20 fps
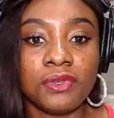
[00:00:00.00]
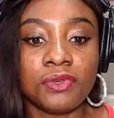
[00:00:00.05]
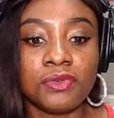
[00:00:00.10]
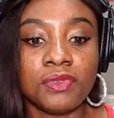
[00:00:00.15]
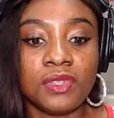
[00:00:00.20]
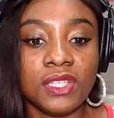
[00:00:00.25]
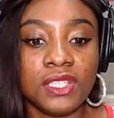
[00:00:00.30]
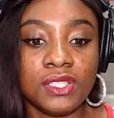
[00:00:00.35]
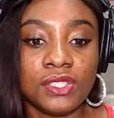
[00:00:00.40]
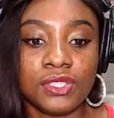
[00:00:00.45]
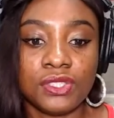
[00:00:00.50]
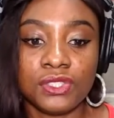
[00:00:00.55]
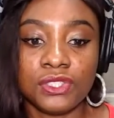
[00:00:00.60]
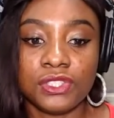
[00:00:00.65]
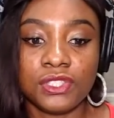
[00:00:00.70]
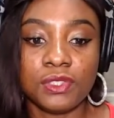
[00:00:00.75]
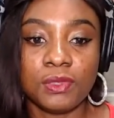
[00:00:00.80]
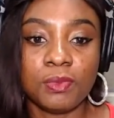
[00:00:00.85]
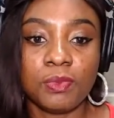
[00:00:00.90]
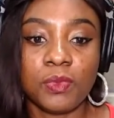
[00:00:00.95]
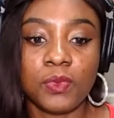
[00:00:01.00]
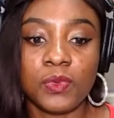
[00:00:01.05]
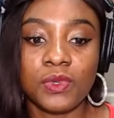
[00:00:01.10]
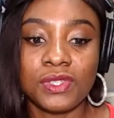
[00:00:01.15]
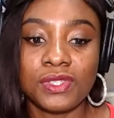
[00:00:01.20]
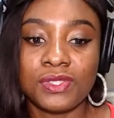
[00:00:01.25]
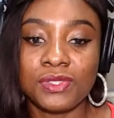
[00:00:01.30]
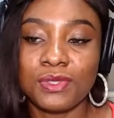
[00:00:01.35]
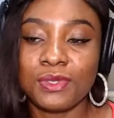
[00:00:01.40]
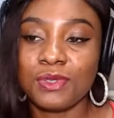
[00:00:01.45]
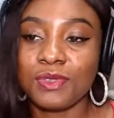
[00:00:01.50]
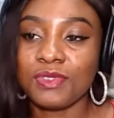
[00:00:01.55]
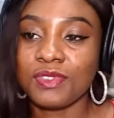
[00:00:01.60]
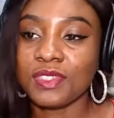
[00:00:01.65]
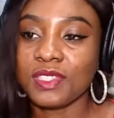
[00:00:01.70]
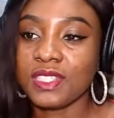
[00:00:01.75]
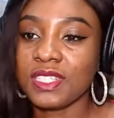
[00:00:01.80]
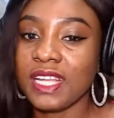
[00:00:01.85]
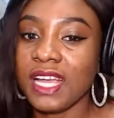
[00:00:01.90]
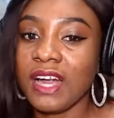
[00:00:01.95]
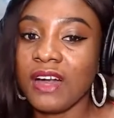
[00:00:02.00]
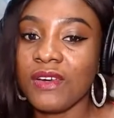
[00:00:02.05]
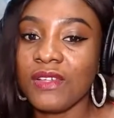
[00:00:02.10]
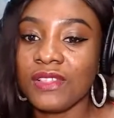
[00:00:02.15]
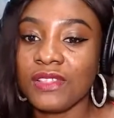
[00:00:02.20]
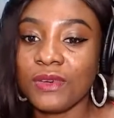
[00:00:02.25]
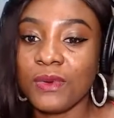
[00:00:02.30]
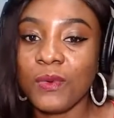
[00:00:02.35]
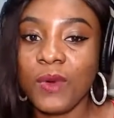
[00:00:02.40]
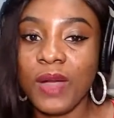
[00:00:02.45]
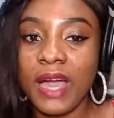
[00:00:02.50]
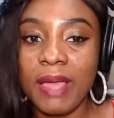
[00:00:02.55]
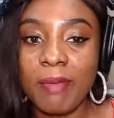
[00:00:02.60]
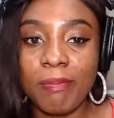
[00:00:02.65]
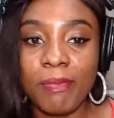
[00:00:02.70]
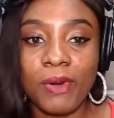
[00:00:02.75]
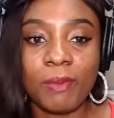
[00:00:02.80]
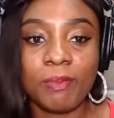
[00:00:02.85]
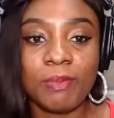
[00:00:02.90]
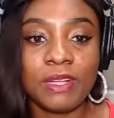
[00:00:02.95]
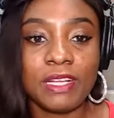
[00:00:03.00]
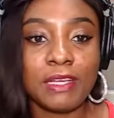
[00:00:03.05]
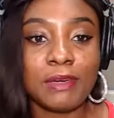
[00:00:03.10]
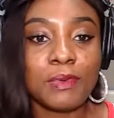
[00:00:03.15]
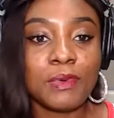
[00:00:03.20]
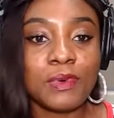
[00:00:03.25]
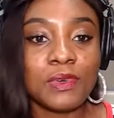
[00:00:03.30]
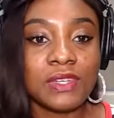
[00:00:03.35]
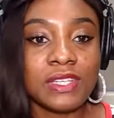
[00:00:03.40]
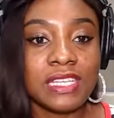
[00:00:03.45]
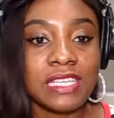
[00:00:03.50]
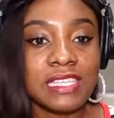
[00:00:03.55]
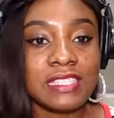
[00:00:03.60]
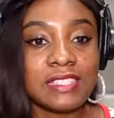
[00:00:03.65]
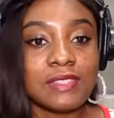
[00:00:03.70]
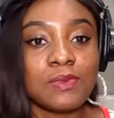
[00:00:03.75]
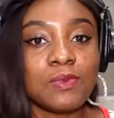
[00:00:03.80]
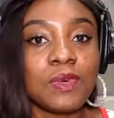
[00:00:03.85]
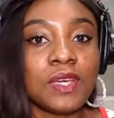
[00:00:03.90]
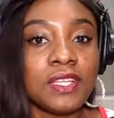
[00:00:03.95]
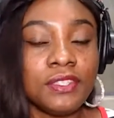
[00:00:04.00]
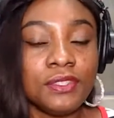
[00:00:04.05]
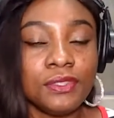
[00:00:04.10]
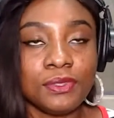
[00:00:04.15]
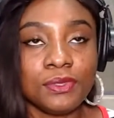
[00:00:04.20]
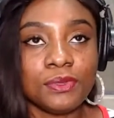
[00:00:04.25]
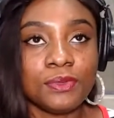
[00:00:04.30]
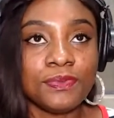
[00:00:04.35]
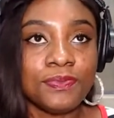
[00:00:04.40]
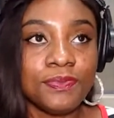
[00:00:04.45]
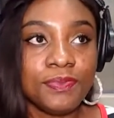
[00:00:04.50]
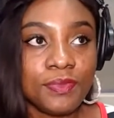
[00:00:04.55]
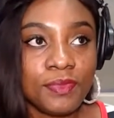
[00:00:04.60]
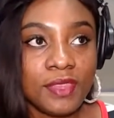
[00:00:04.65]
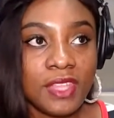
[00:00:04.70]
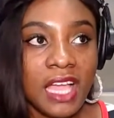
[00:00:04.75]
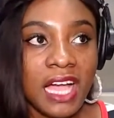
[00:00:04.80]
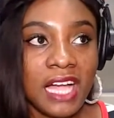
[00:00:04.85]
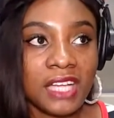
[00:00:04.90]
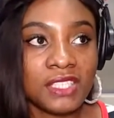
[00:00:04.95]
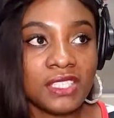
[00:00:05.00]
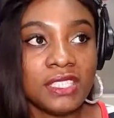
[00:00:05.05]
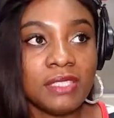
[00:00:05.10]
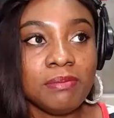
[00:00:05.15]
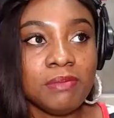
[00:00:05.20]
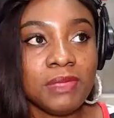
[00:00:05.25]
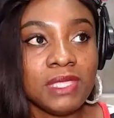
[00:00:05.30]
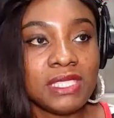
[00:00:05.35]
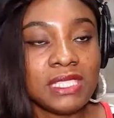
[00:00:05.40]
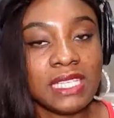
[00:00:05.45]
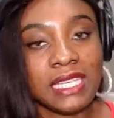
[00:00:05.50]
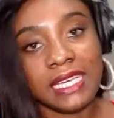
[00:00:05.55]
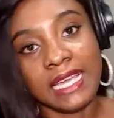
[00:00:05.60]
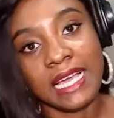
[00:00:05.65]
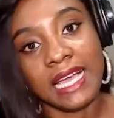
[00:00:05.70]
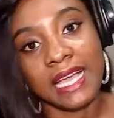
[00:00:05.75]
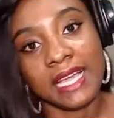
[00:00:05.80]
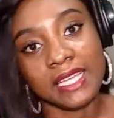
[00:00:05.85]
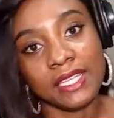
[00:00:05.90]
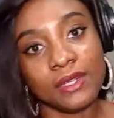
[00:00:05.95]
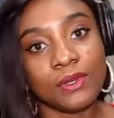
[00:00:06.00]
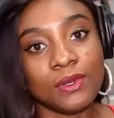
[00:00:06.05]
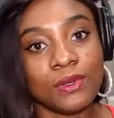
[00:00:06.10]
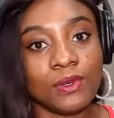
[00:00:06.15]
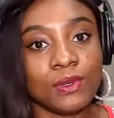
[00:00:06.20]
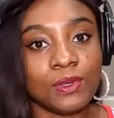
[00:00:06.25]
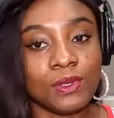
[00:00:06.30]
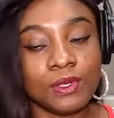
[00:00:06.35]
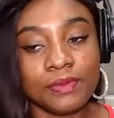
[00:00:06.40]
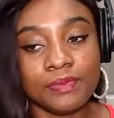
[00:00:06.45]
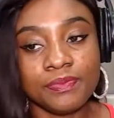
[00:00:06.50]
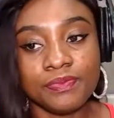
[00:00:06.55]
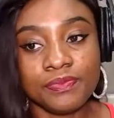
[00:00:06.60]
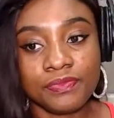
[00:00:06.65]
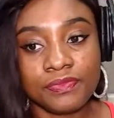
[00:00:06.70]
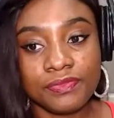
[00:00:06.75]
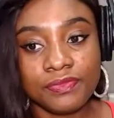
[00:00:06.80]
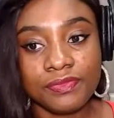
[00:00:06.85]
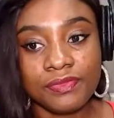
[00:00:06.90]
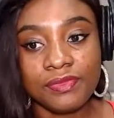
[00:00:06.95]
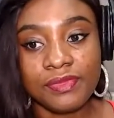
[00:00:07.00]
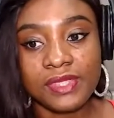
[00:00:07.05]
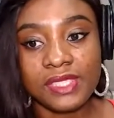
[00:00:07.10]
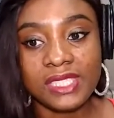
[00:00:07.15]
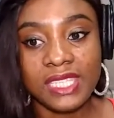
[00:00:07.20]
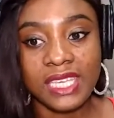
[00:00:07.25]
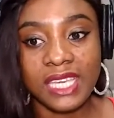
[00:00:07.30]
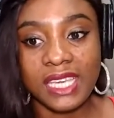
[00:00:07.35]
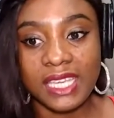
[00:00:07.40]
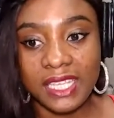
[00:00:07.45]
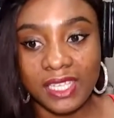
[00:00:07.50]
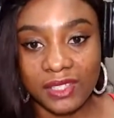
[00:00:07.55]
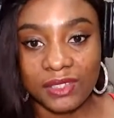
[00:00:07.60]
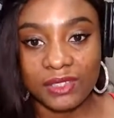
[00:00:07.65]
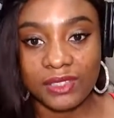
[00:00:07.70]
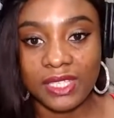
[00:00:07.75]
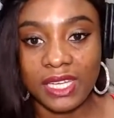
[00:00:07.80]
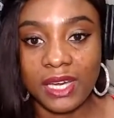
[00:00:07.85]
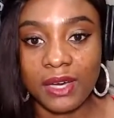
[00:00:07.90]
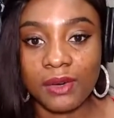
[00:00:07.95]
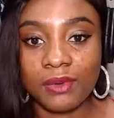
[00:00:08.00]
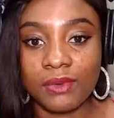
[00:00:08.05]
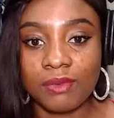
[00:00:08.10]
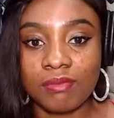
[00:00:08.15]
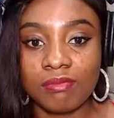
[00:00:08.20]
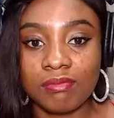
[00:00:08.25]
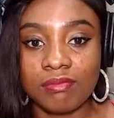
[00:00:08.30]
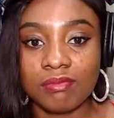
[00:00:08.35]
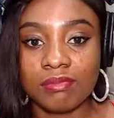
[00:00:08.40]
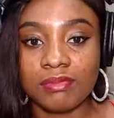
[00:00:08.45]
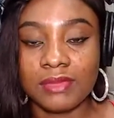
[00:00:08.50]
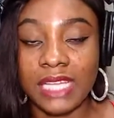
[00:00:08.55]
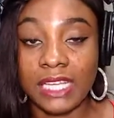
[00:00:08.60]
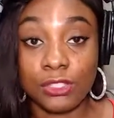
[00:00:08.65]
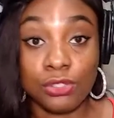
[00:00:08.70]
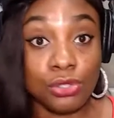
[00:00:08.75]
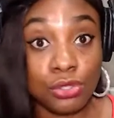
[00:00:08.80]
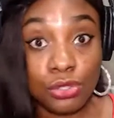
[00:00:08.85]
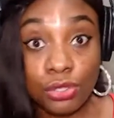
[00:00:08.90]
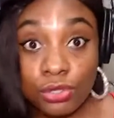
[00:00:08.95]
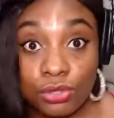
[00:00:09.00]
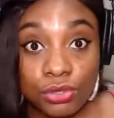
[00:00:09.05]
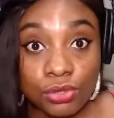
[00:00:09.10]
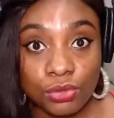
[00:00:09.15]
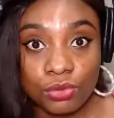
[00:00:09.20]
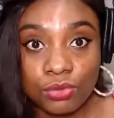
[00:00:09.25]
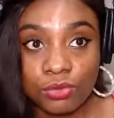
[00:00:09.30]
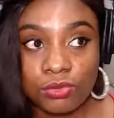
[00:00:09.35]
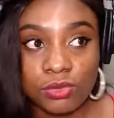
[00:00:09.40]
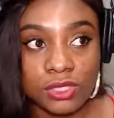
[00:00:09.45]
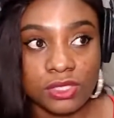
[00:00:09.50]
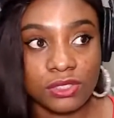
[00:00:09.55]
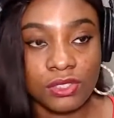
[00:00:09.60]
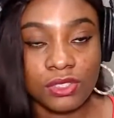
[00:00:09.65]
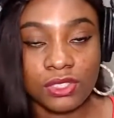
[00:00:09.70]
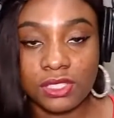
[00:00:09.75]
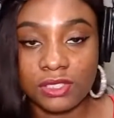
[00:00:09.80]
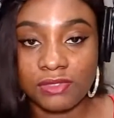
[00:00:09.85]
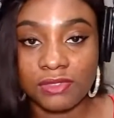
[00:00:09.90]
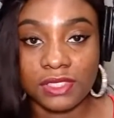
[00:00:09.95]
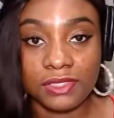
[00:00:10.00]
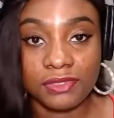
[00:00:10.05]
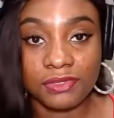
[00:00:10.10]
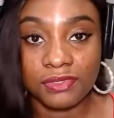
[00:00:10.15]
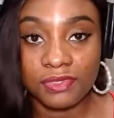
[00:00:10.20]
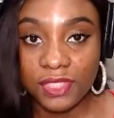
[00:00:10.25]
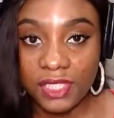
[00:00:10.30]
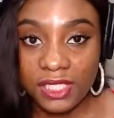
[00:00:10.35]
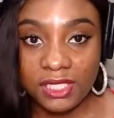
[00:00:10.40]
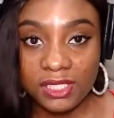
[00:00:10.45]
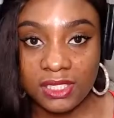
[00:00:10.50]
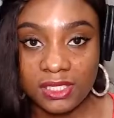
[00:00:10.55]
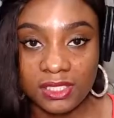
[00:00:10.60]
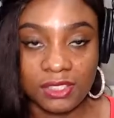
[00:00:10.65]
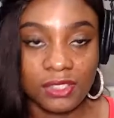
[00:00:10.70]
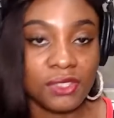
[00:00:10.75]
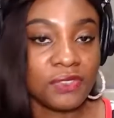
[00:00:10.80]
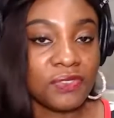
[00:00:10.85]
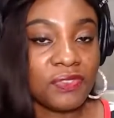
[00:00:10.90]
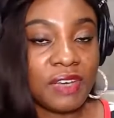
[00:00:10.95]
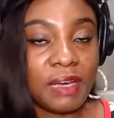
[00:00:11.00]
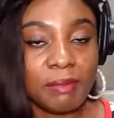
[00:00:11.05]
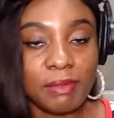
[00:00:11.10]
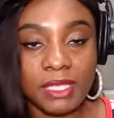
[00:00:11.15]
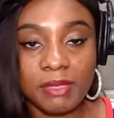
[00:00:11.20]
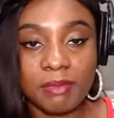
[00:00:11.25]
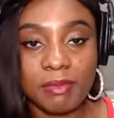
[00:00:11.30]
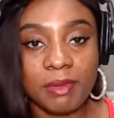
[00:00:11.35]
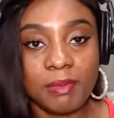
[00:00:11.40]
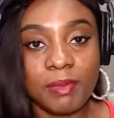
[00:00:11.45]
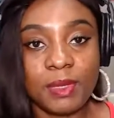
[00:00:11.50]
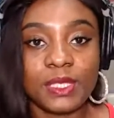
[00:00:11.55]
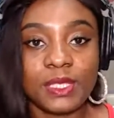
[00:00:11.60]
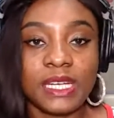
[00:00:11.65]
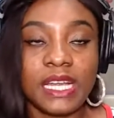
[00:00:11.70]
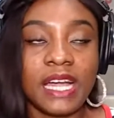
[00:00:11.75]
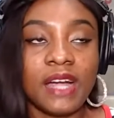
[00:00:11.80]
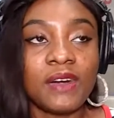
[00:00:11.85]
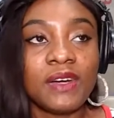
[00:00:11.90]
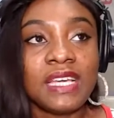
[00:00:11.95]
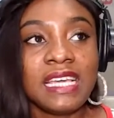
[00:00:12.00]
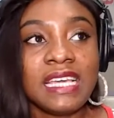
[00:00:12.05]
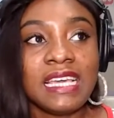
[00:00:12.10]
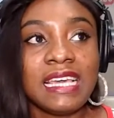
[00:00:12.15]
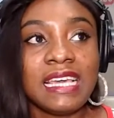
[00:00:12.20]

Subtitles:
your relationship was over. Now, the quite popular one is when you actually meet a guy or a girl now that you don't know, is not even a friend, is not a family member now,